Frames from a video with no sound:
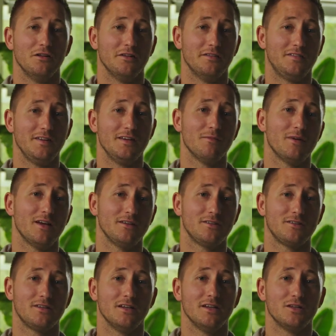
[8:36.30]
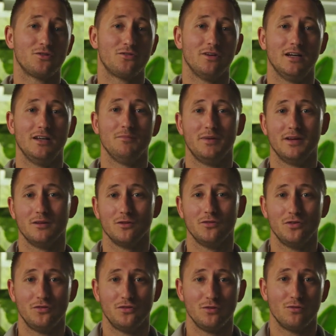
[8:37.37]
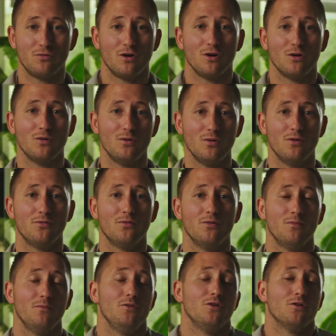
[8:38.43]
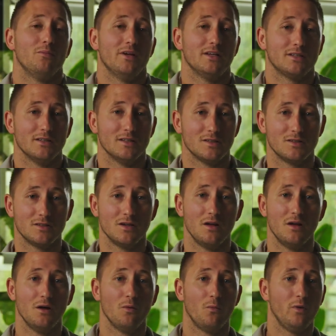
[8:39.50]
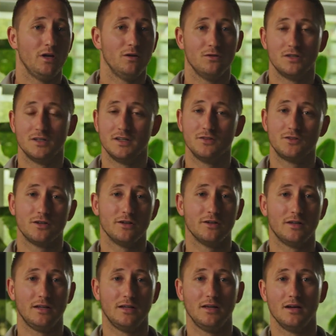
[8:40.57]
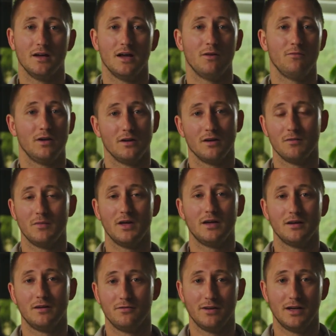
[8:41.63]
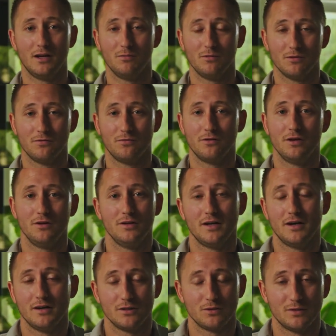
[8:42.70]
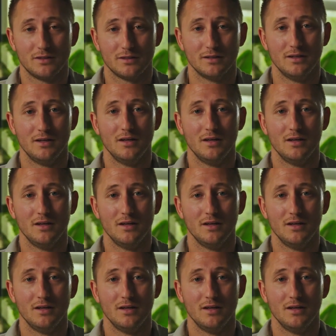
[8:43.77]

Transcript: The TMS is really built to grow your business. We use it internally and we're gonna make it available for you there as well.